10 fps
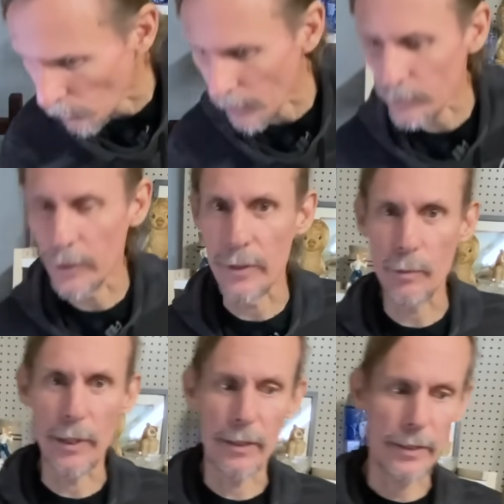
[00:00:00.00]
often is
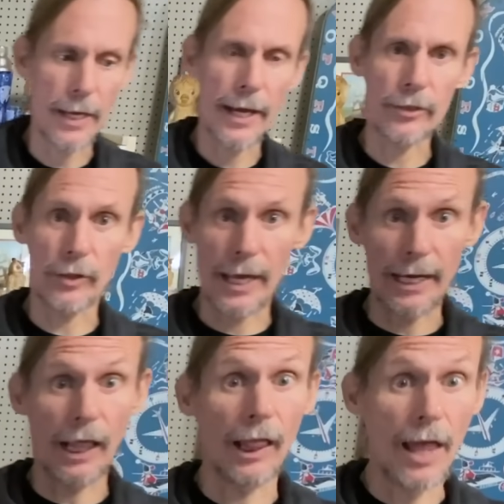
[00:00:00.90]
because they actually had
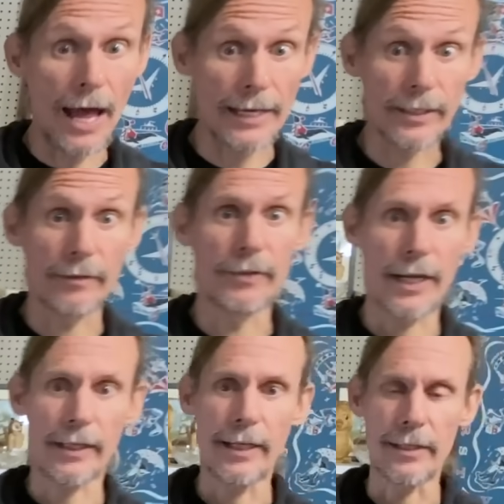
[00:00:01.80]
a lot of
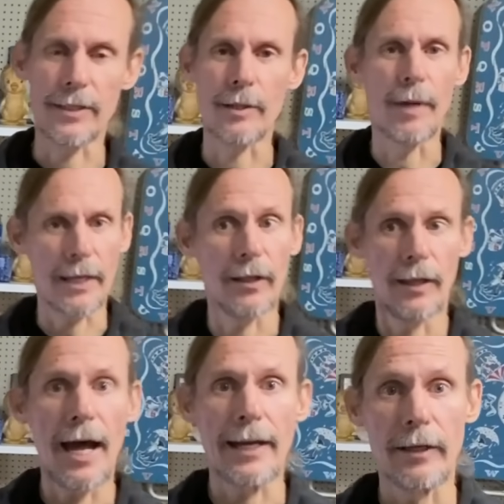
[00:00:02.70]
decades to make a
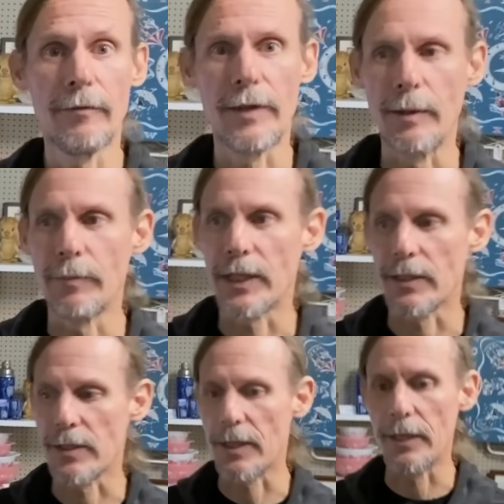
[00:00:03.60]
lot of them
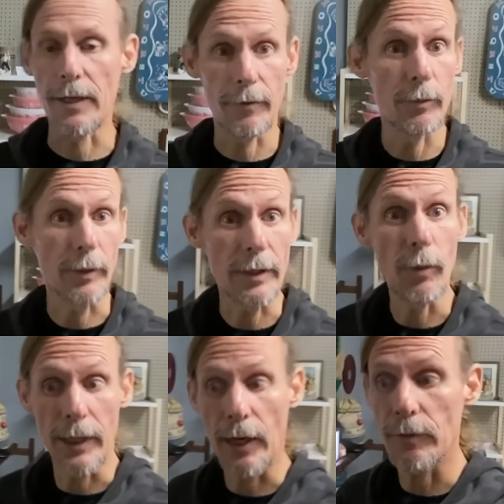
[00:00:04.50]
because they never really
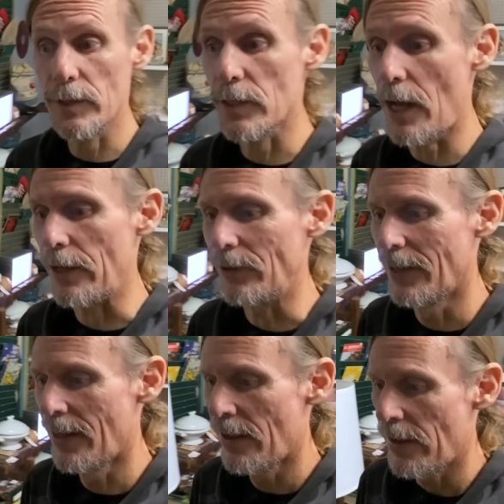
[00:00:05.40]
went out of style.
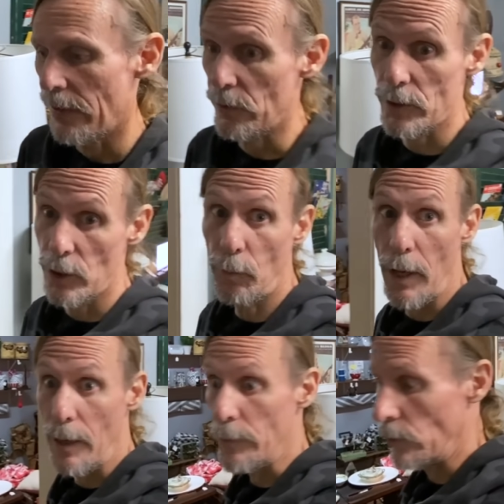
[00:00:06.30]
And they're still
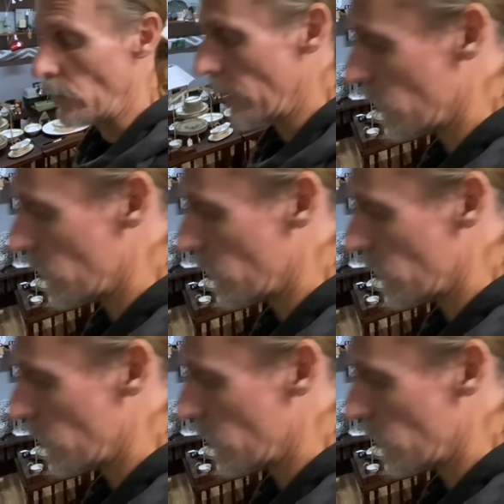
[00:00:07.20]
popular. I